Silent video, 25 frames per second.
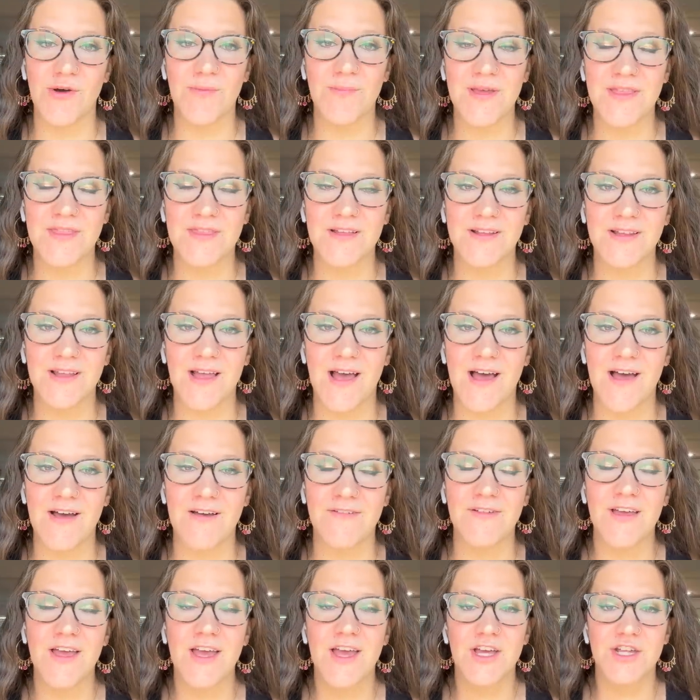me the
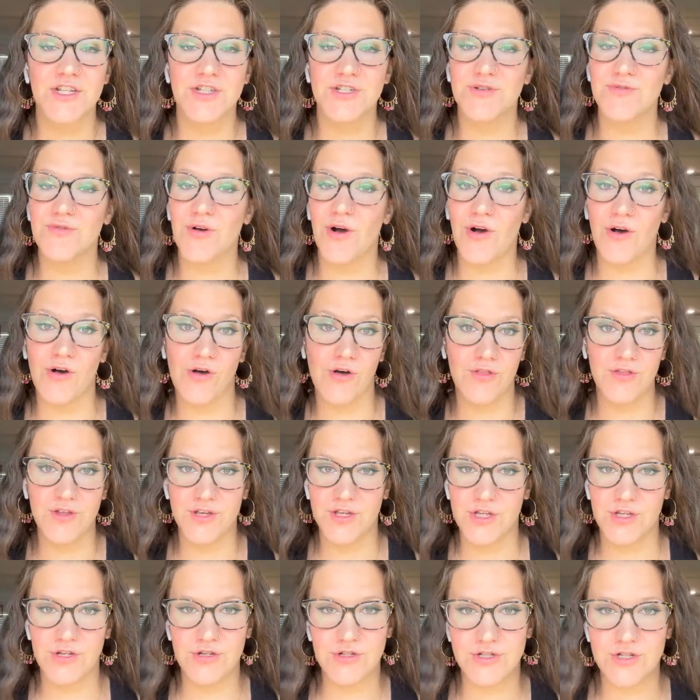love, do all the
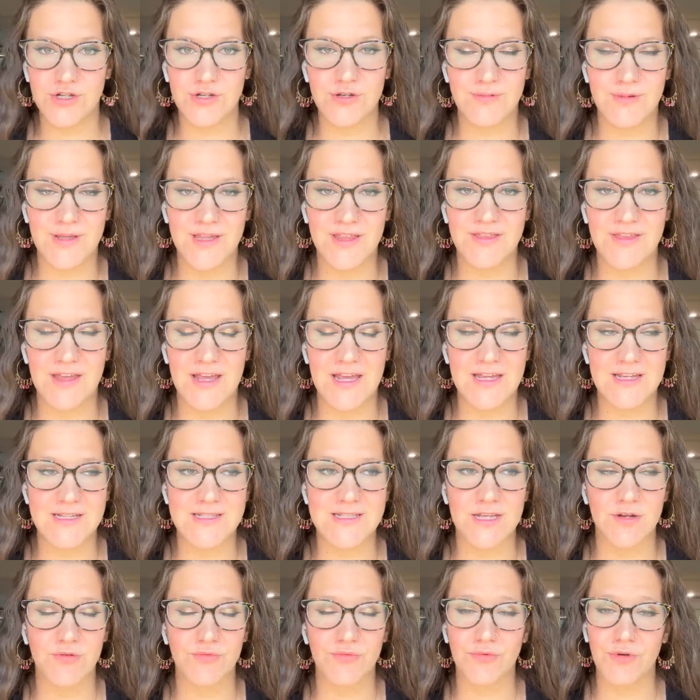YouTubey
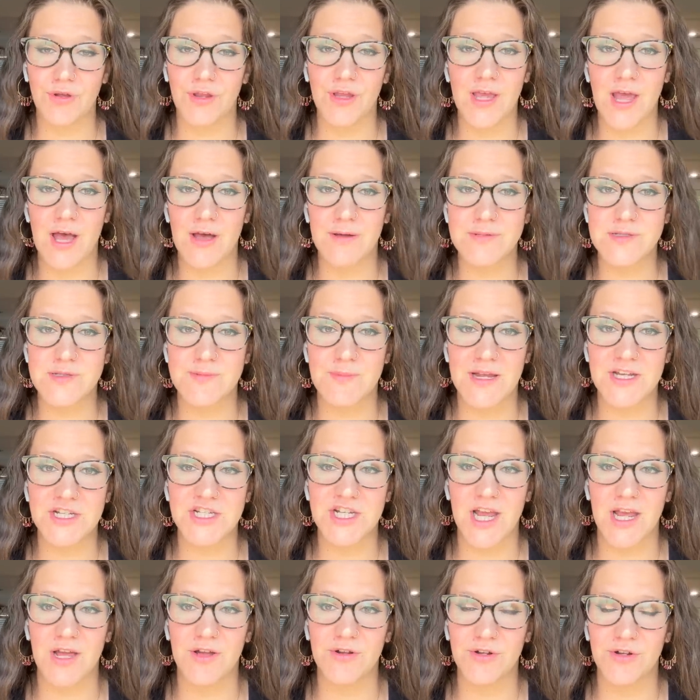things. It really helps my
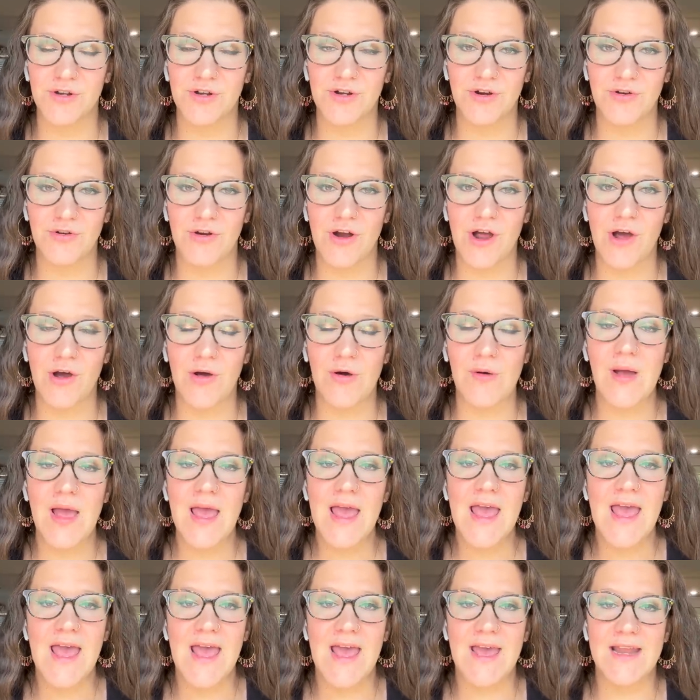channel to grow.
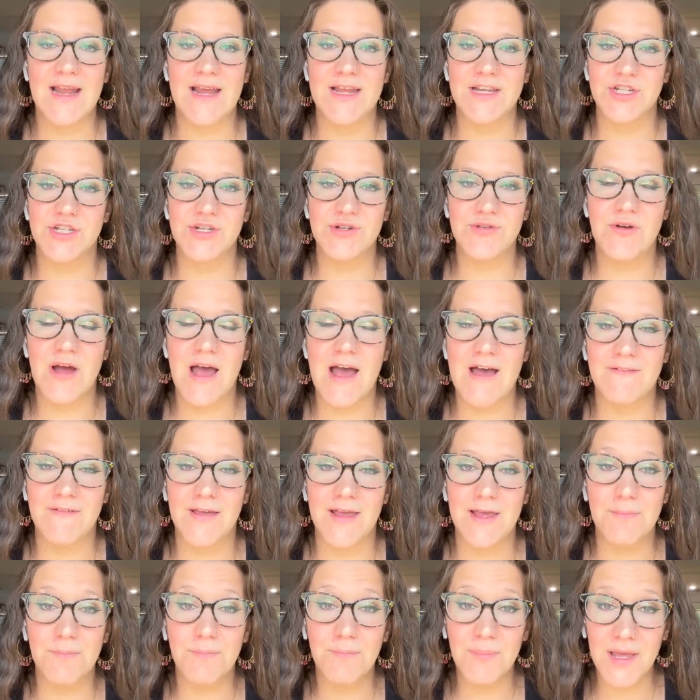And I do have
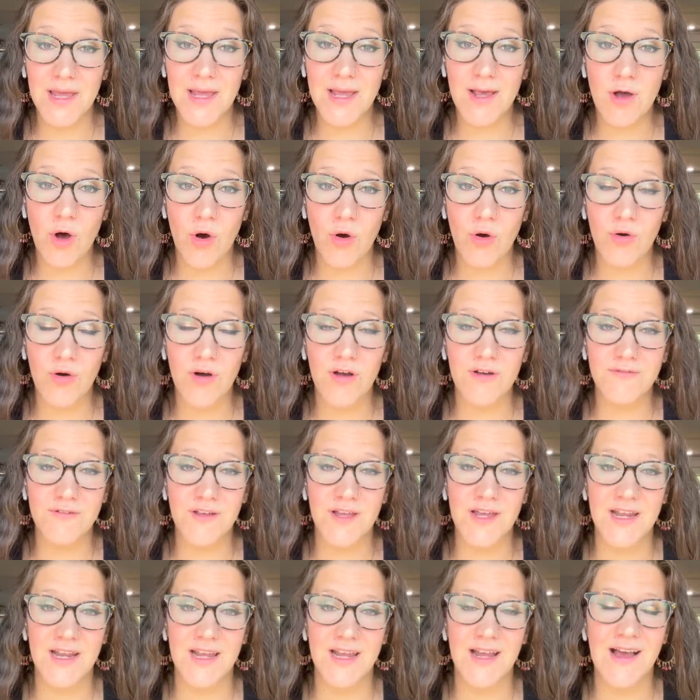a big goal of
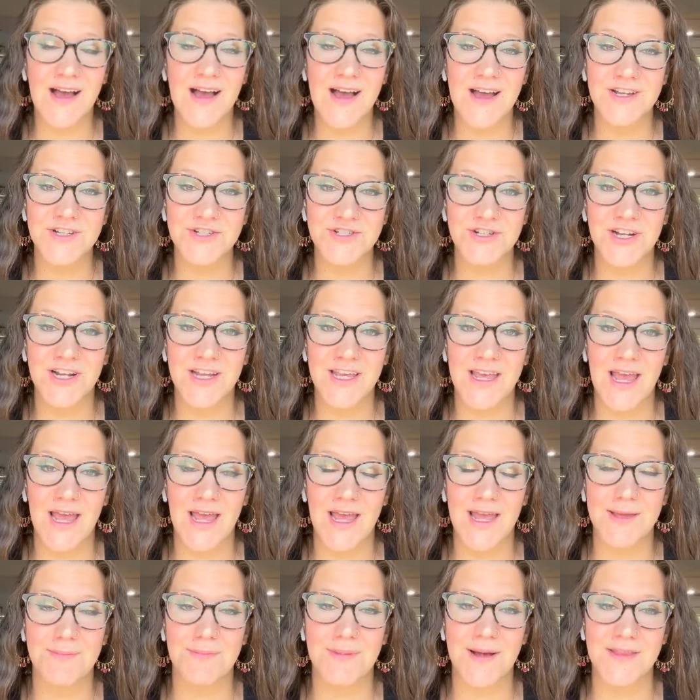hitting one hundred
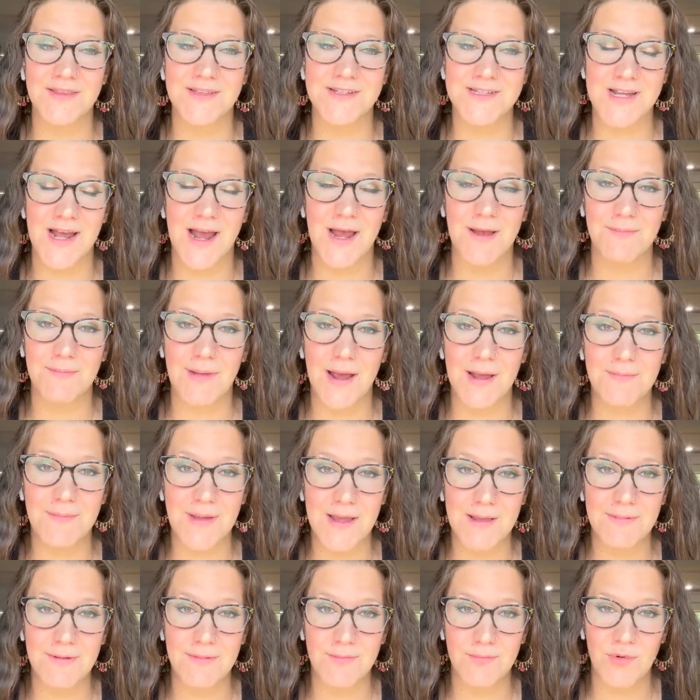K by the time my
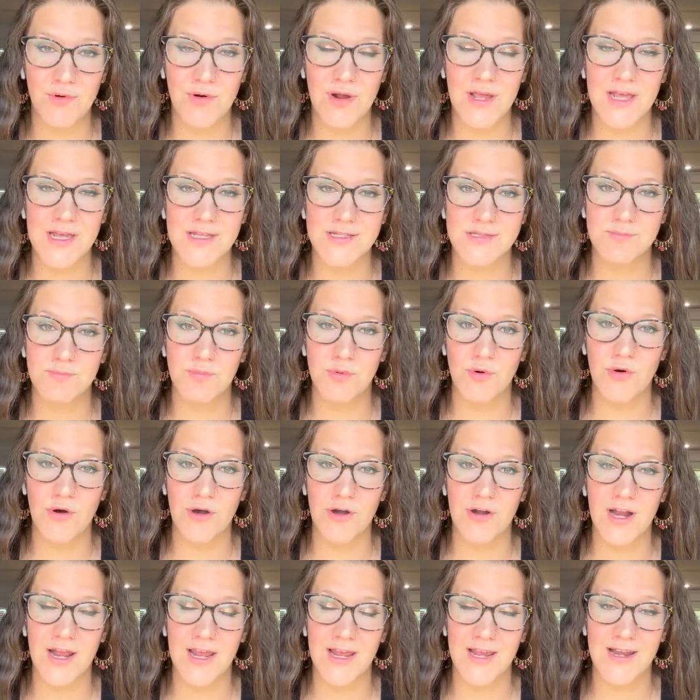baby boy is
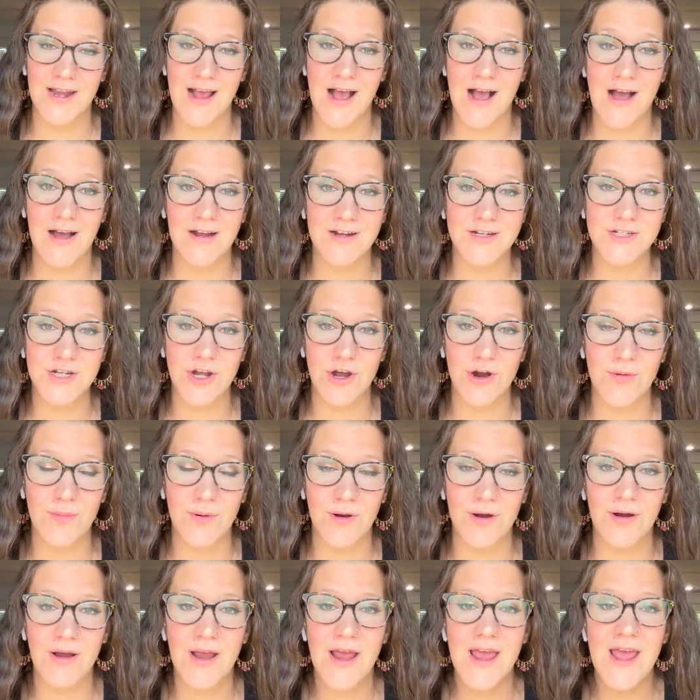born in
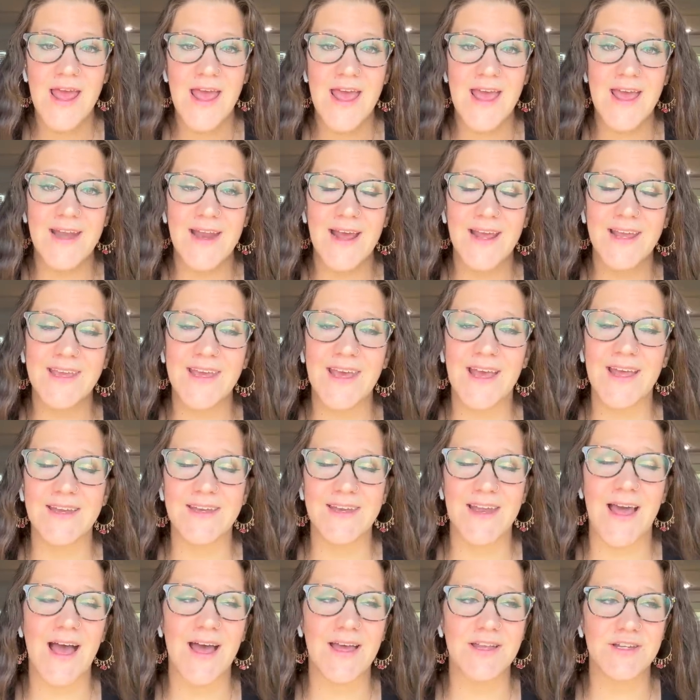October. And I
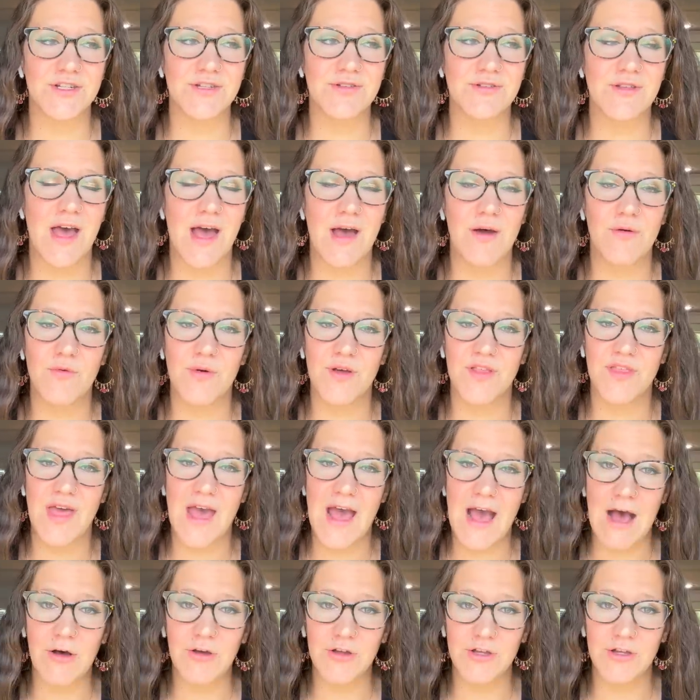cannot do that
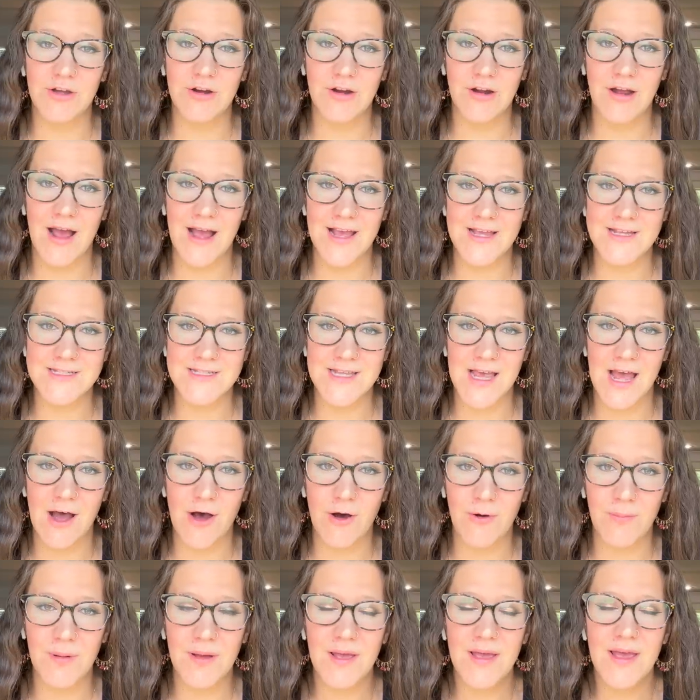without your guys'
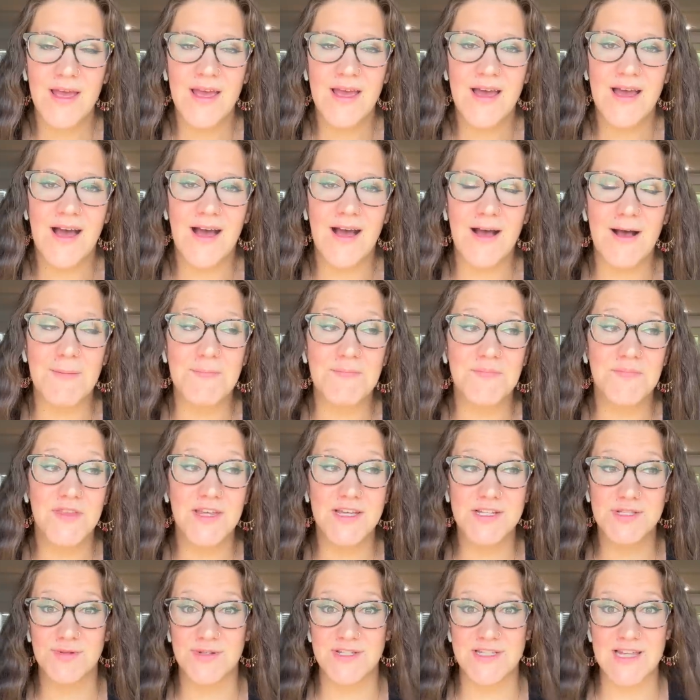help. Um,
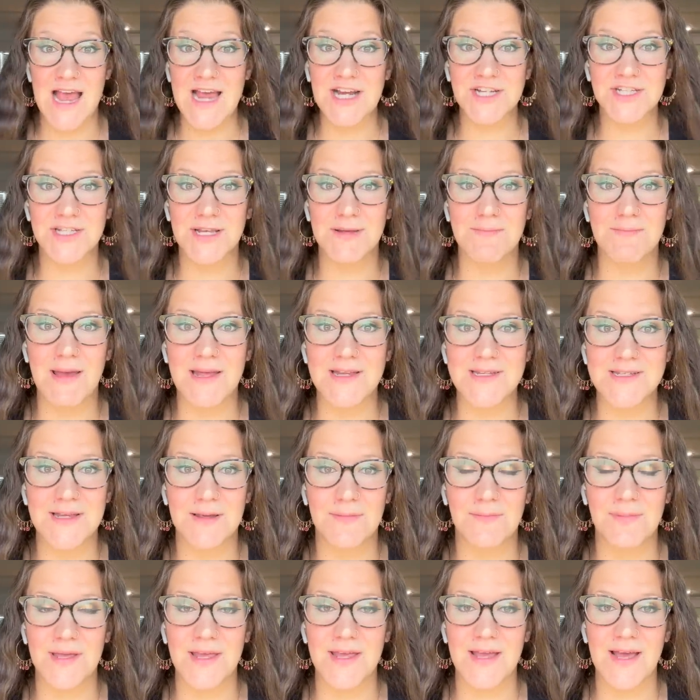this was actually meant to
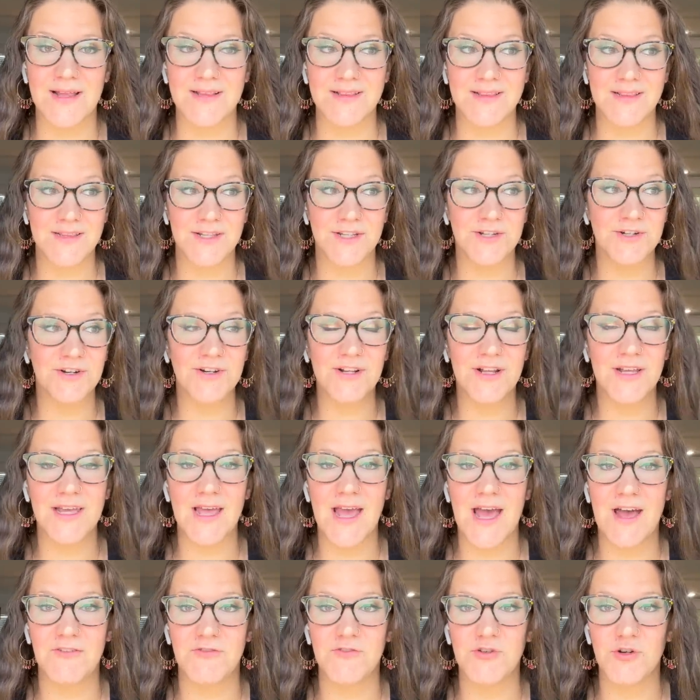be. I literally
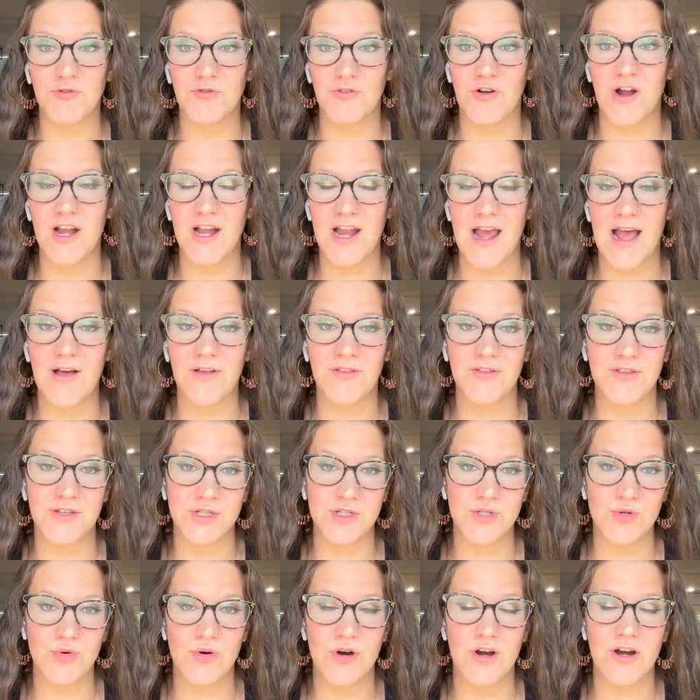have to run out the
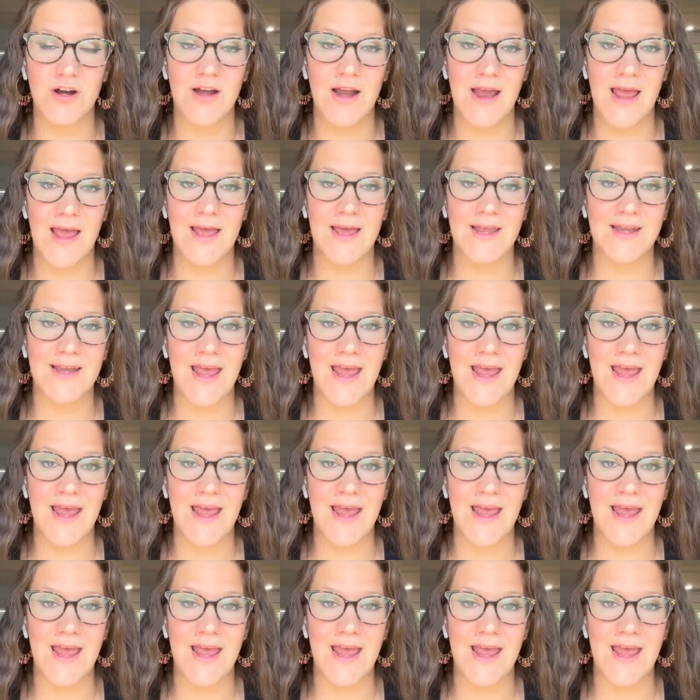door and